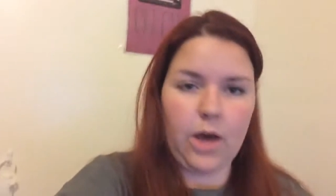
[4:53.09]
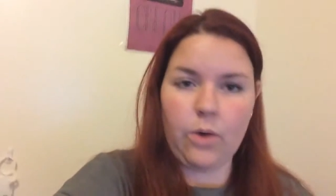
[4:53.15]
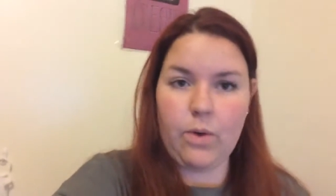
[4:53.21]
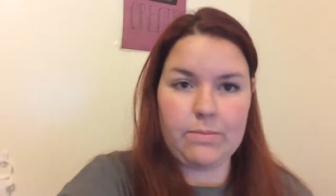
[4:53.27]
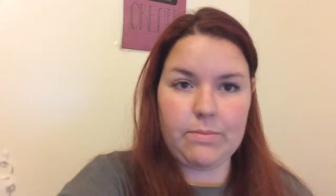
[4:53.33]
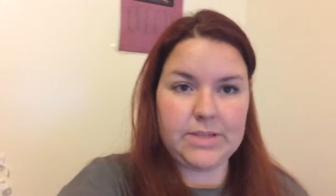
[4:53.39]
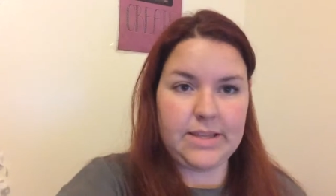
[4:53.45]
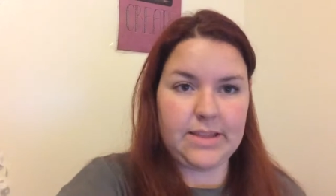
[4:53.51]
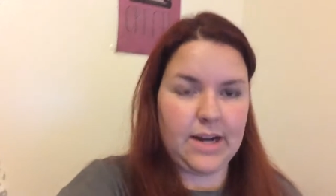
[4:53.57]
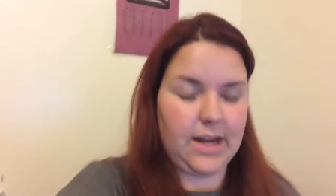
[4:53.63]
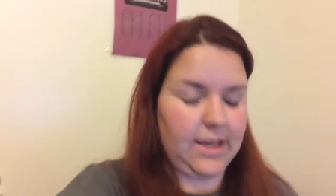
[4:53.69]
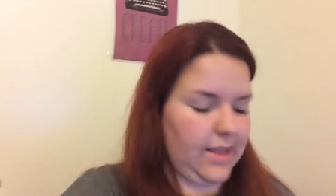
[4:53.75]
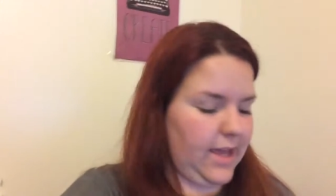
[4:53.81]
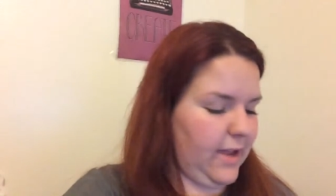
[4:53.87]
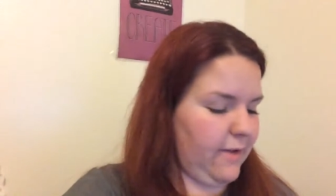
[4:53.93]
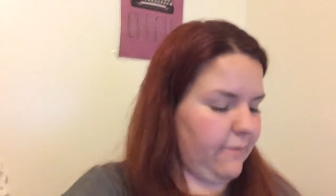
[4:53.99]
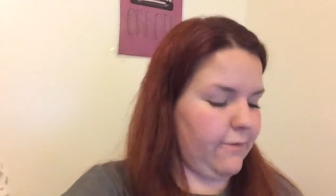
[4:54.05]
website that I
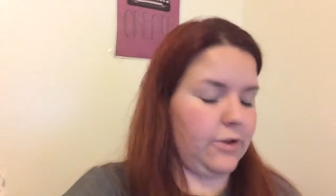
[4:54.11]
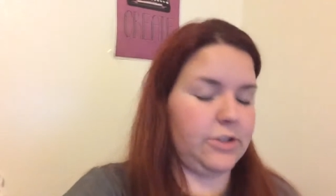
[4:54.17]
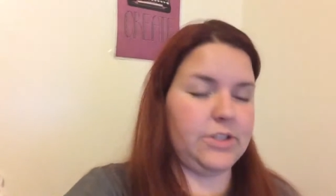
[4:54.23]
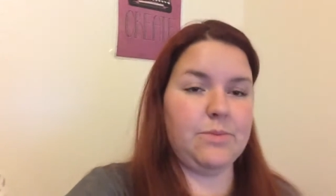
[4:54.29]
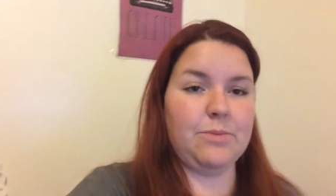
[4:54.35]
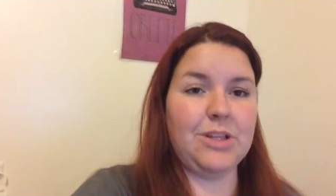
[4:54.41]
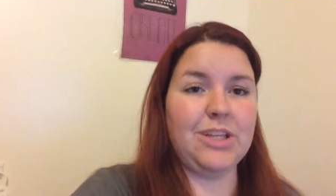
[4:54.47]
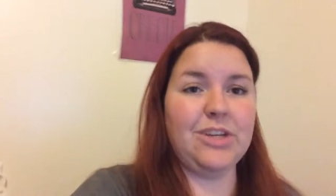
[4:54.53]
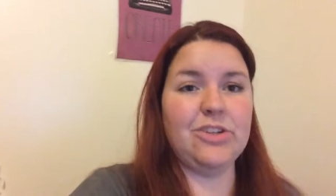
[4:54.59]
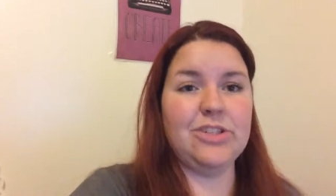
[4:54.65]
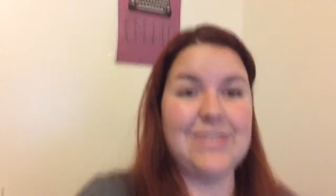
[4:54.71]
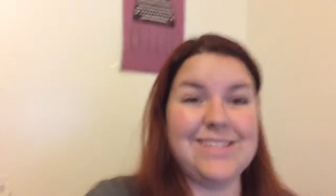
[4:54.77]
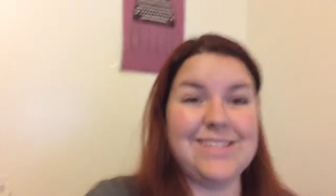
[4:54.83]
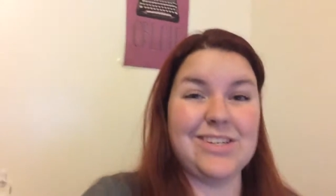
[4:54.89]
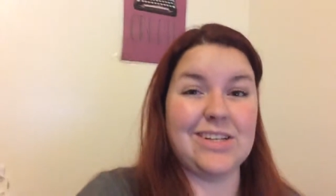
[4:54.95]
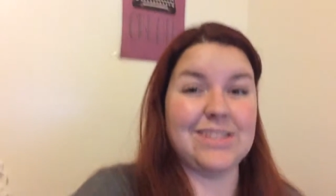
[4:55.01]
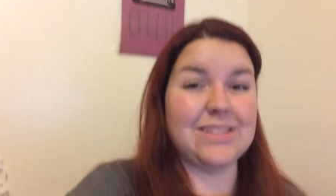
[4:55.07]
like for some
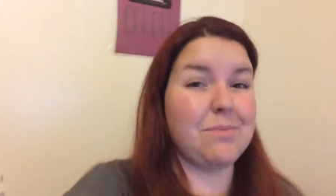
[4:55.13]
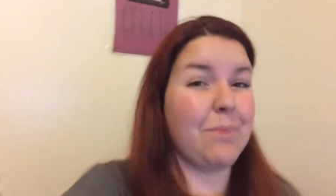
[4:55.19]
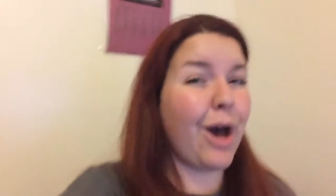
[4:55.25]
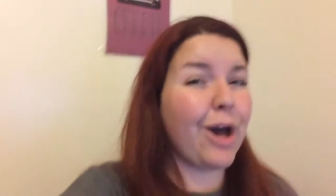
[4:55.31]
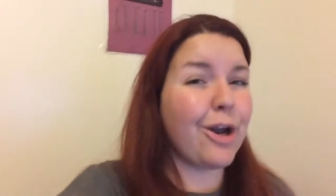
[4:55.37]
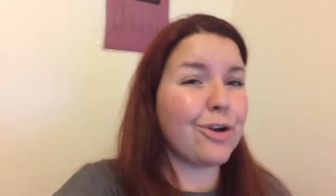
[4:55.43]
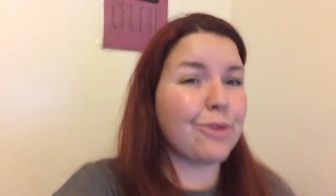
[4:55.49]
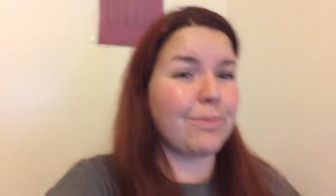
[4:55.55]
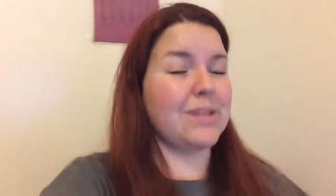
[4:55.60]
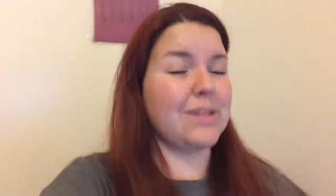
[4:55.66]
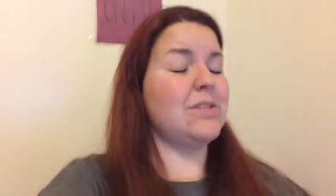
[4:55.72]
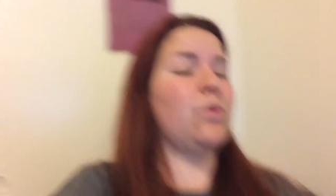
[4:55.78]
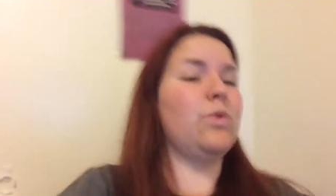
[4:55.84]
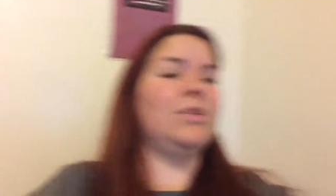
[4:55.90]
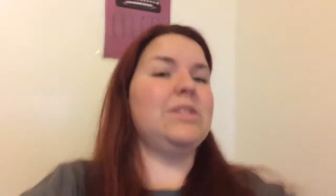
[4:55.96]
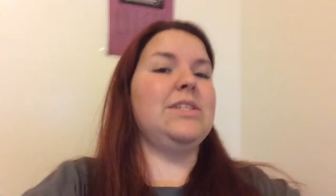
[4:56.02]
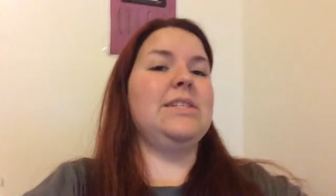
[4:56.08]
clearances on some under bust
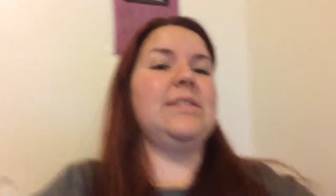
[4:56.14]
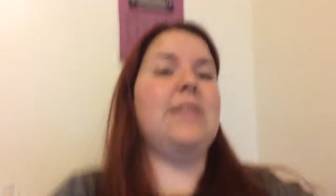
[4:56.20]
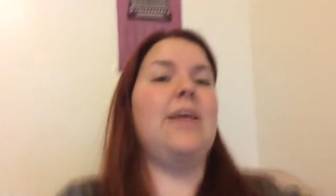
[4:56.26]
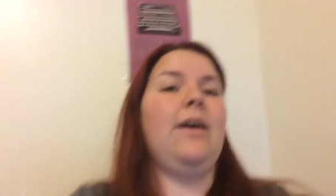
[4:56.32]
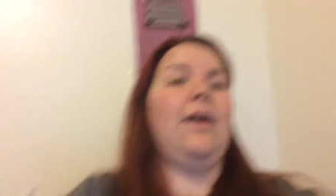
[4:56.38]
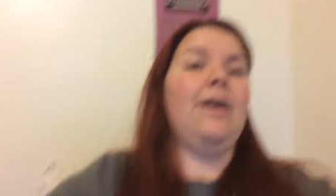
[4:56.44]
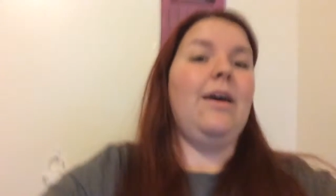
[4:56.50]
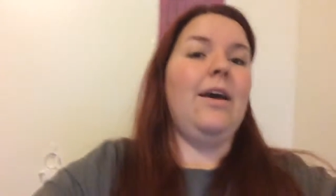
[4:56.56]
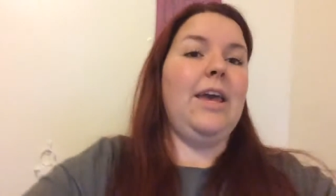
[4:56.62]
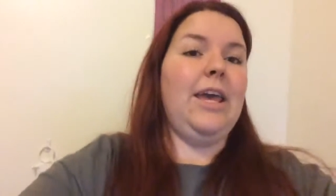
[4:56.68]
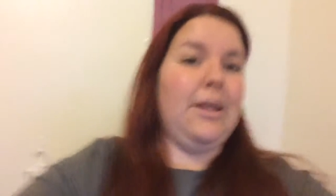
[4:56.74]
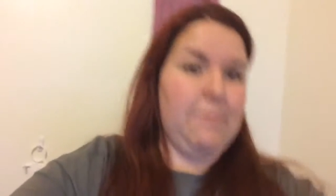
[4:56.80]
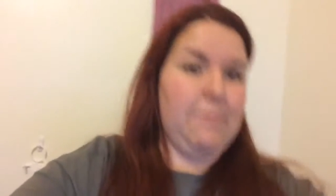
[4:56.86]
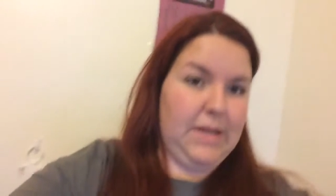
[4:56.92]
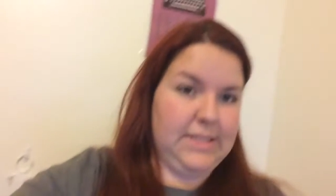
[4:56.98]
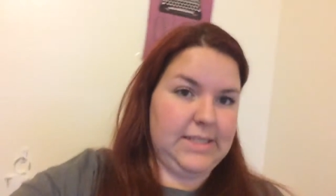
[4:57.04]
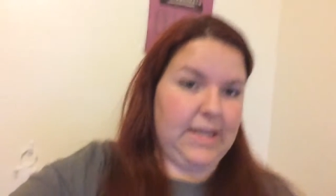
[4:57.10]
corsets in
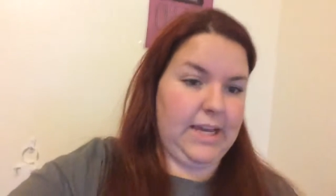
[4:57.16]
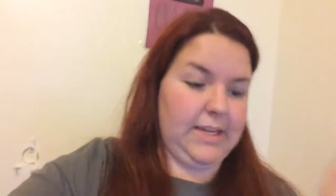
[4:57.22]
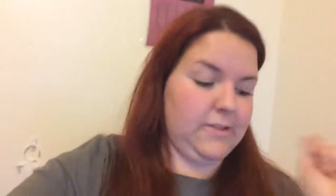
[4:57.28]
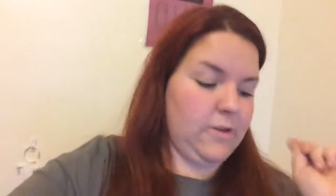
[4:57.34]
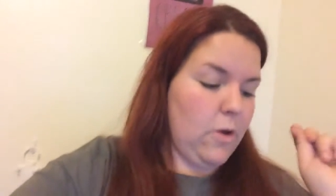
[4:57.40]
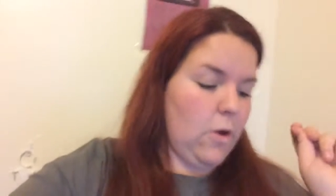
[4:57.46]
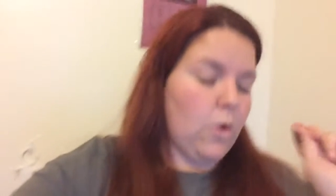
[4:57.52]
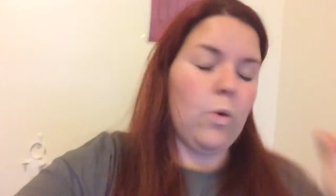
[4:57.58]
my size,